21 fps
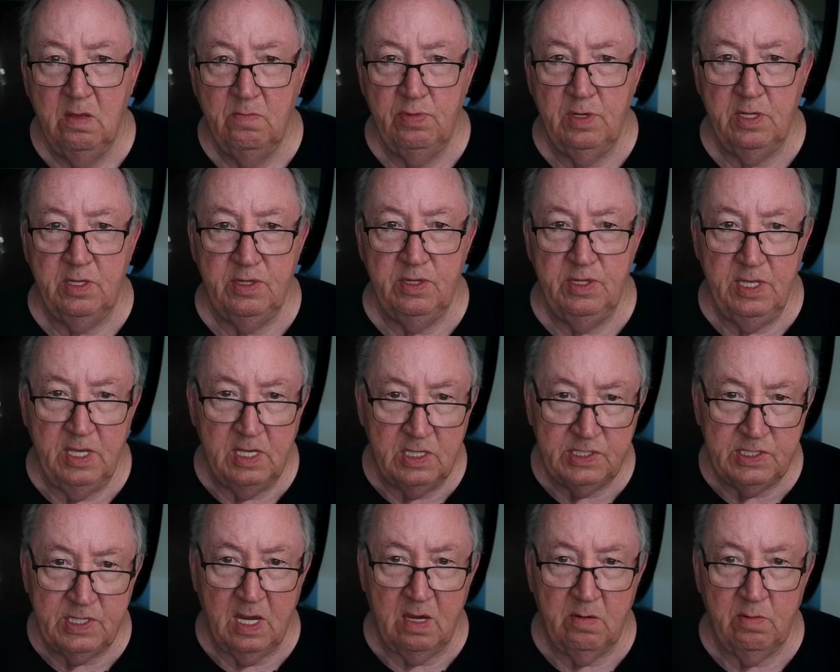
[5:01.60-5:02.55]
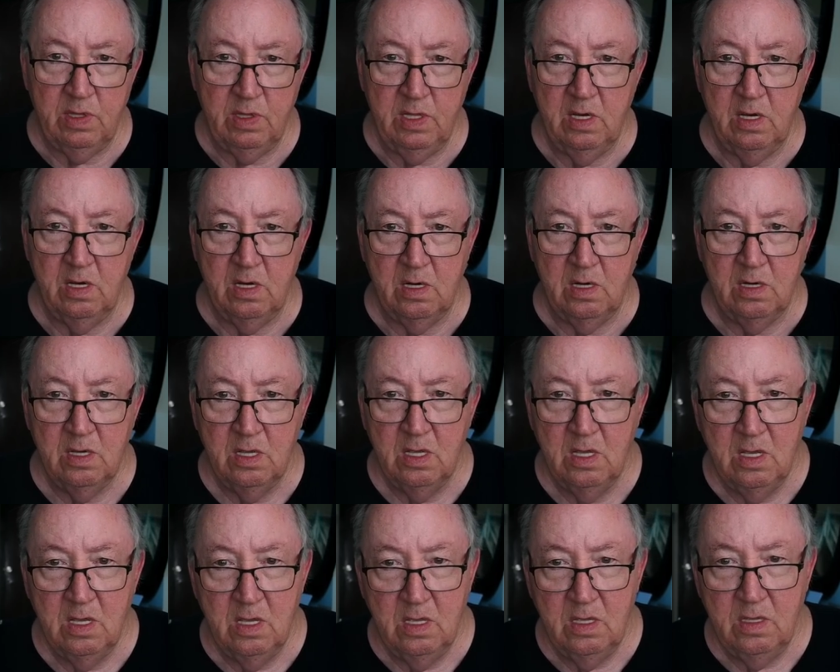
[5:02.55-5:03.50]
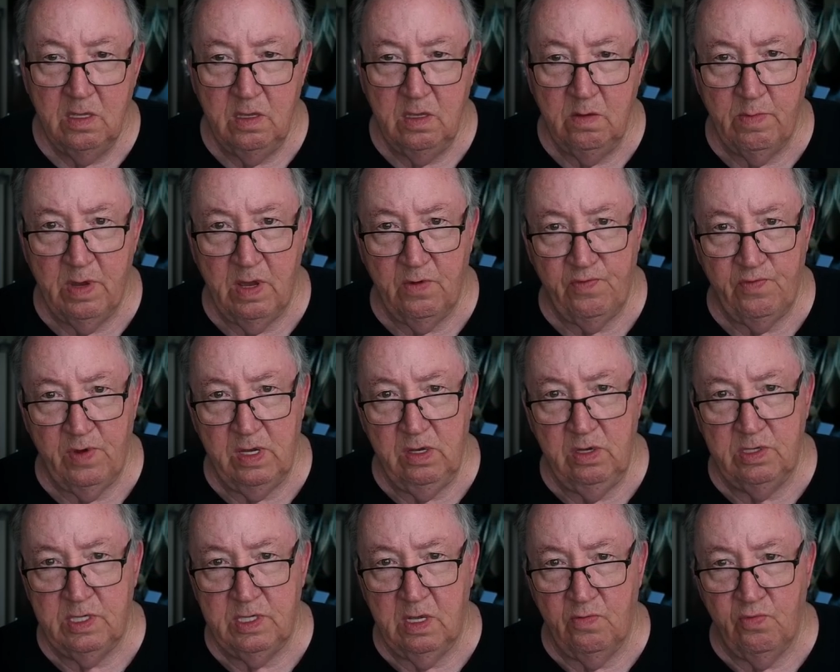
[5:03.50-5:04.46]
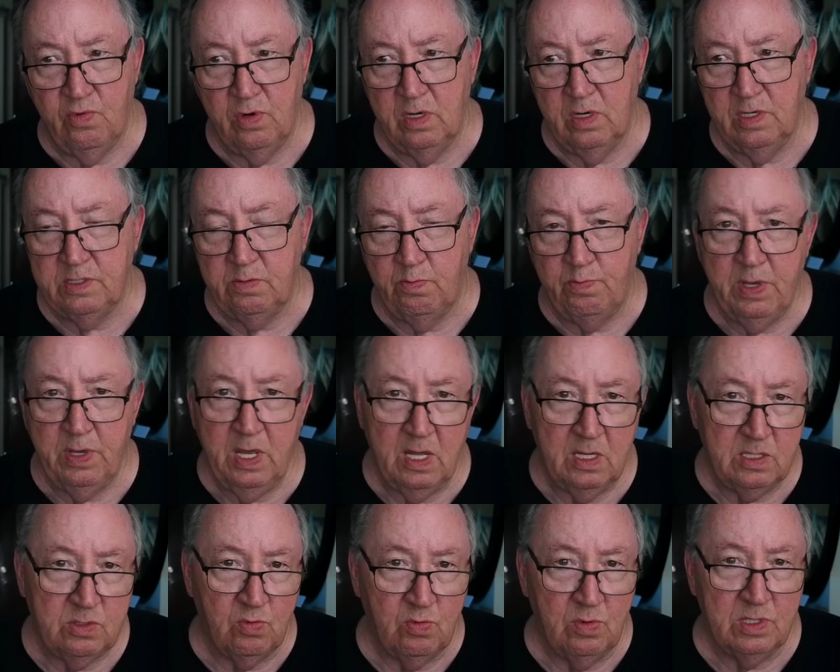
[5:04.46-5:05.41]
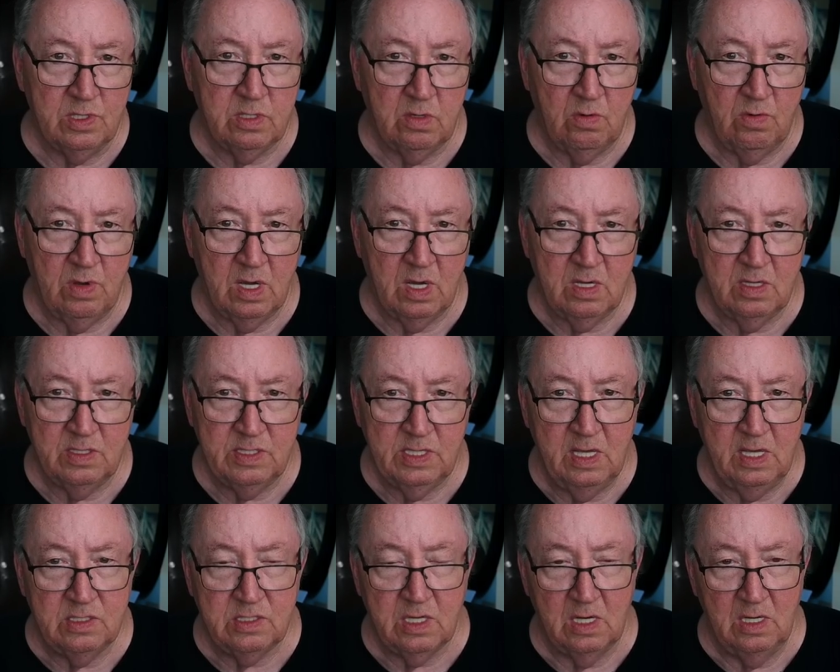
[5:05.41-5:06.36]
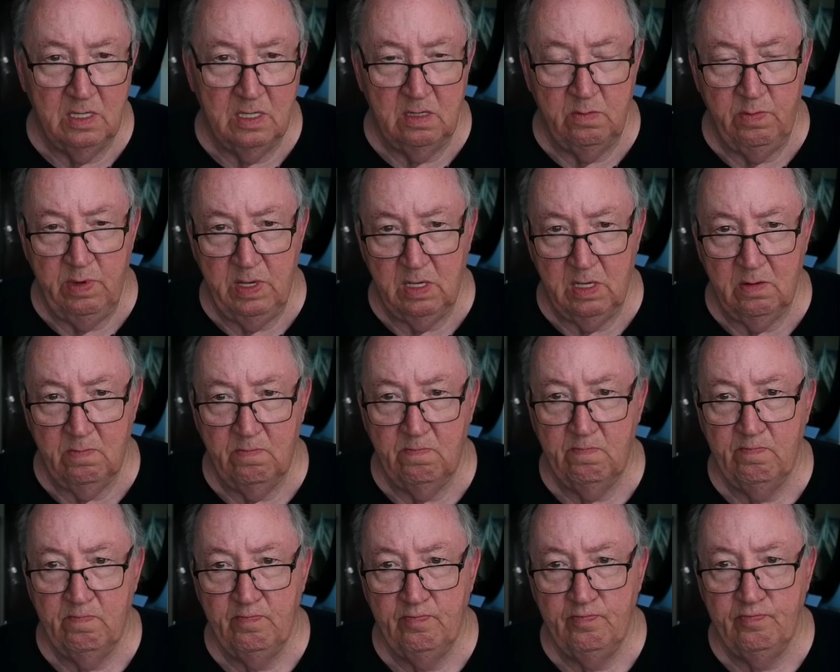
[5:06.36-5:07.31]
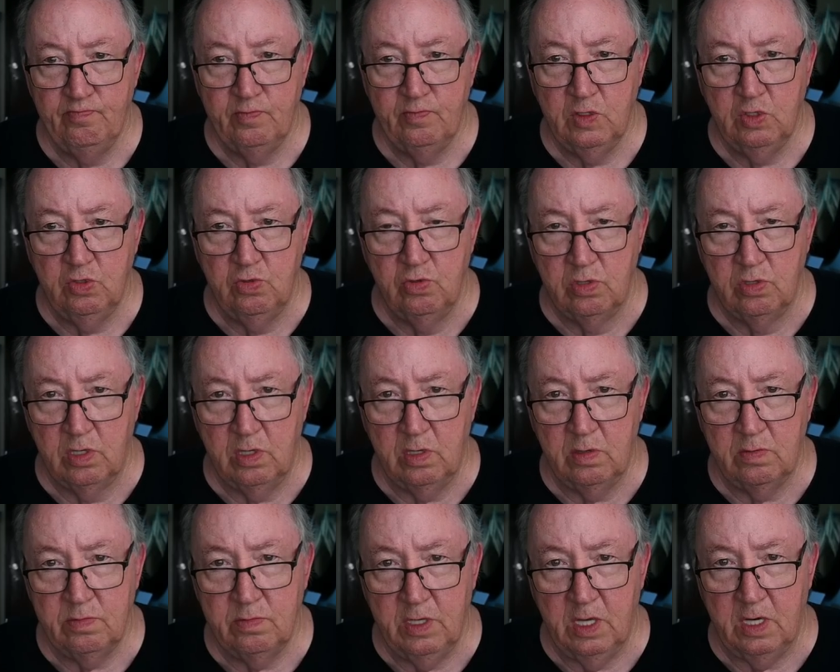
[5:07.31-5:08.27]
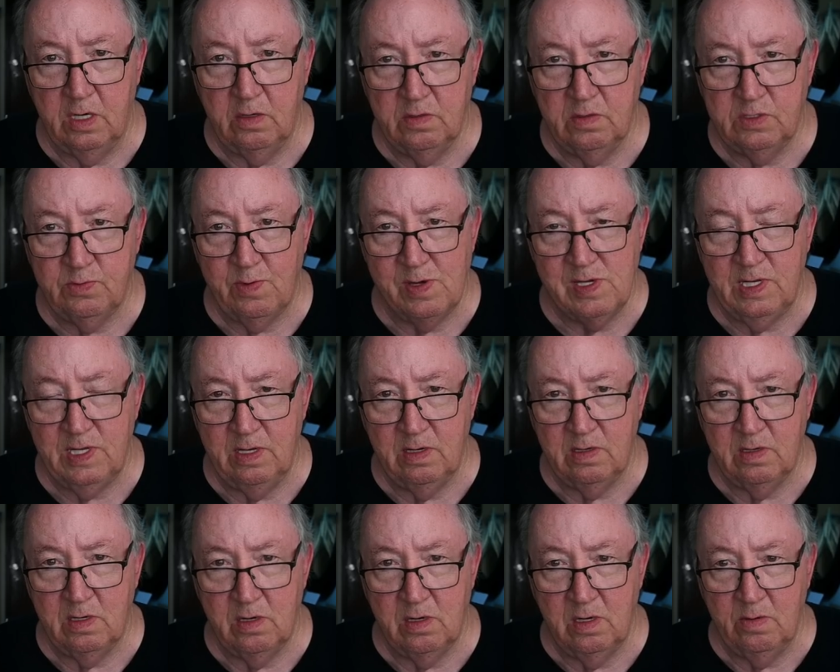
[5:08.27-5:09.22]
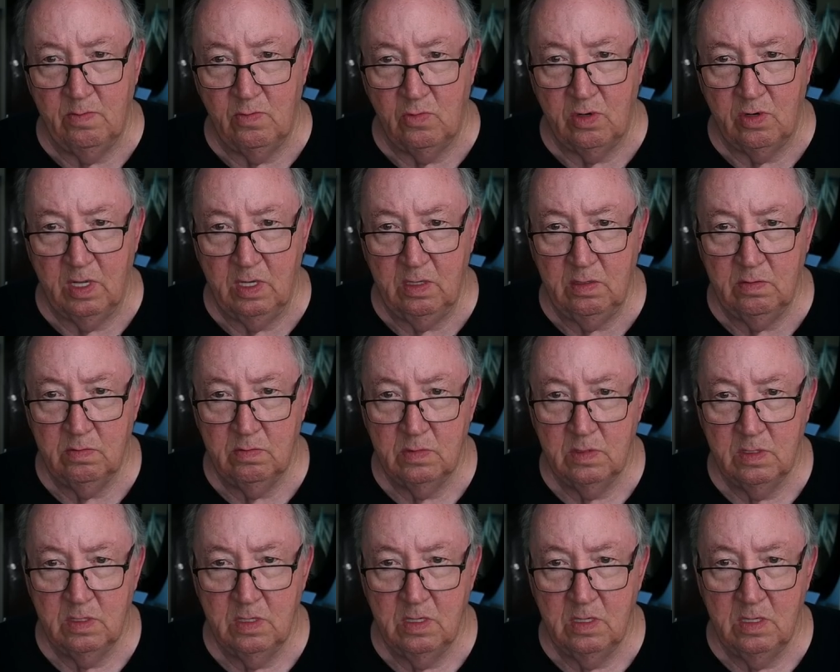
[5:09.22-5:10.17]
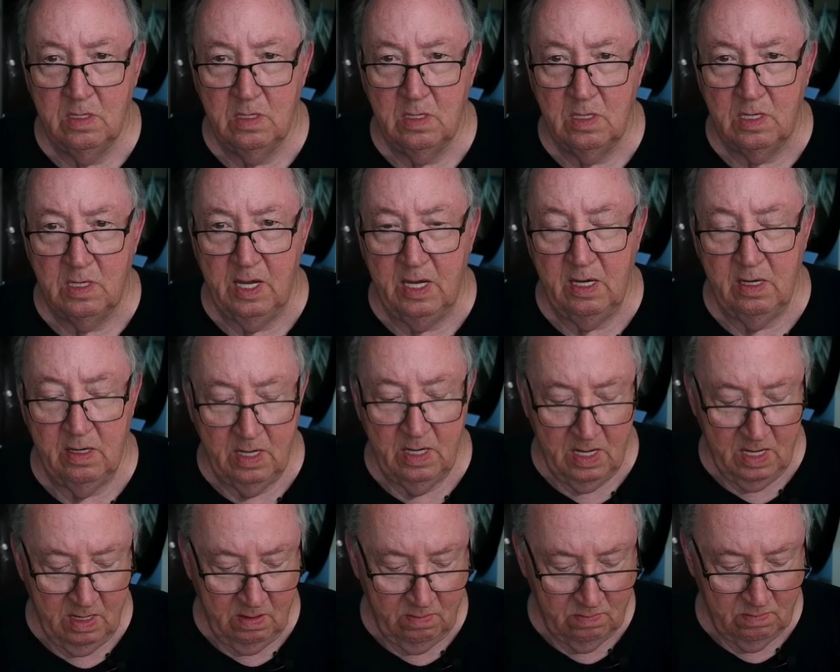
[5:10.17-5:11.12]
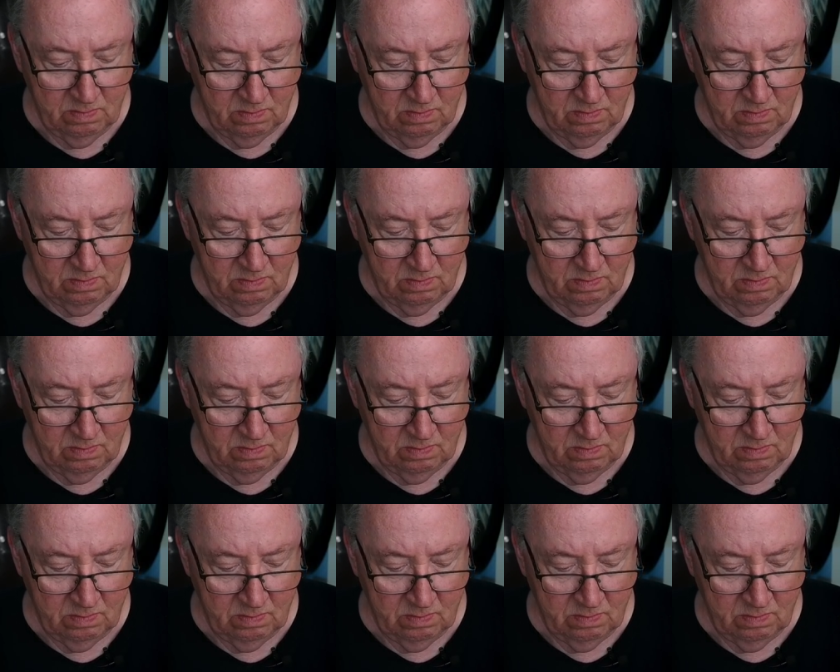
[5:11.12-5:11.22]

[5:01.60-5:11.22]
But this time of the year, you might find yourself wearing some pants once in a while because it gets a little bit cooler, you know, especially in the early morning, late at night.